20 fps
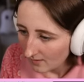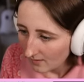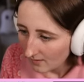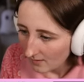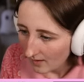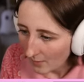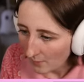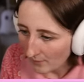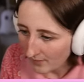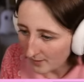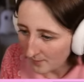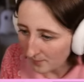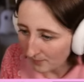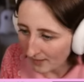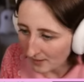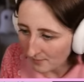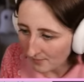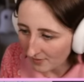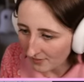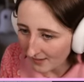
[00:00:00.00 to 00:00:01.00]
I want to play
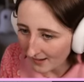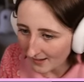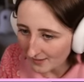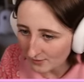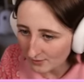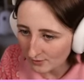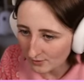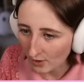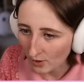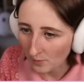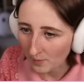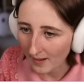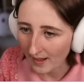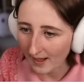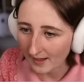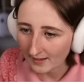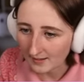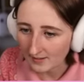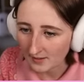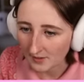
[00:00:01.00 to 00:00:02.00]
with that so
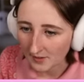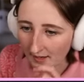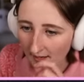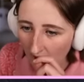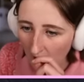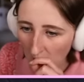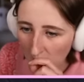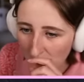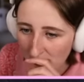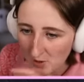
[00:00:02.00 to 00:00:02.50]
bad. Okay, I'll make